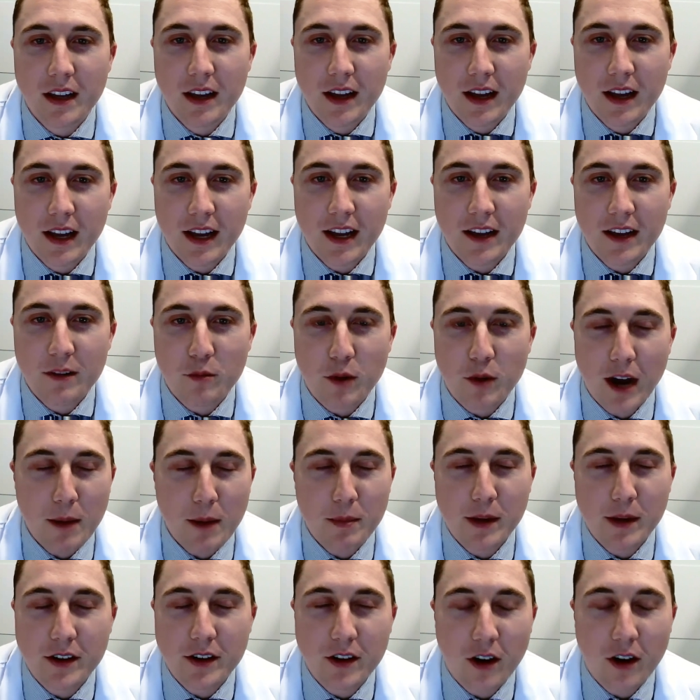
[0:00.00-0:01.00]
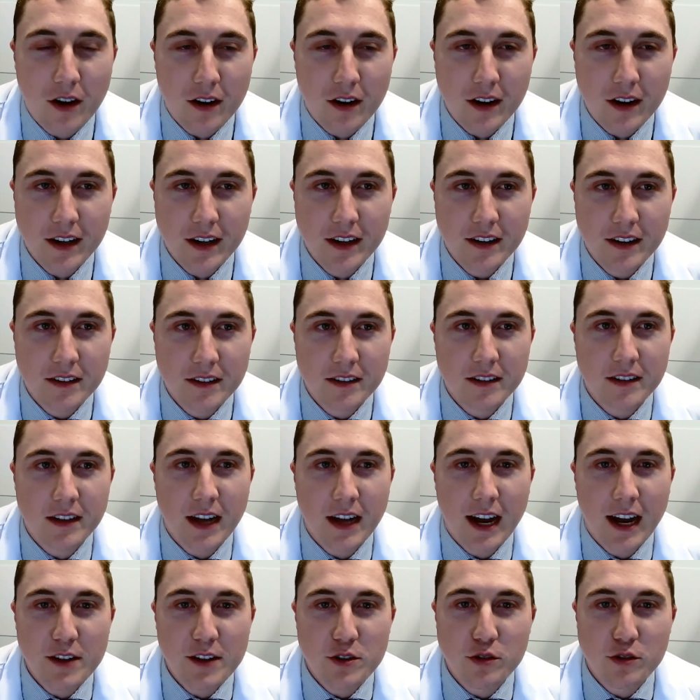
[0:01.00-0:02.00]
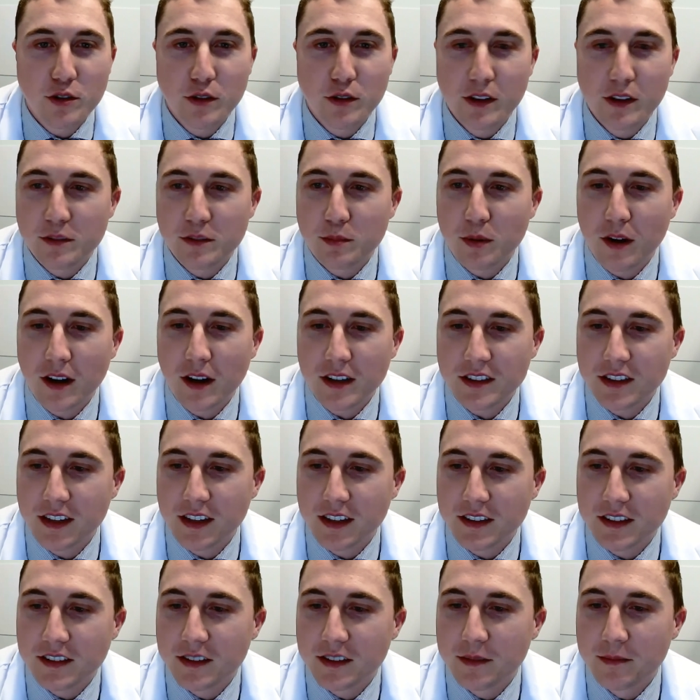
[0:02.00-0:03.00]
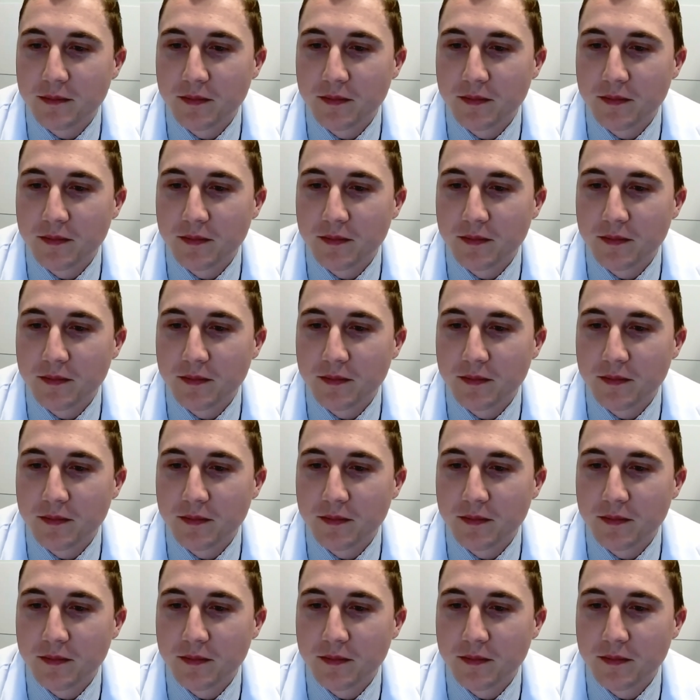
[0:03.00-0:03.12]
and we're happy to talk and guide you through this process.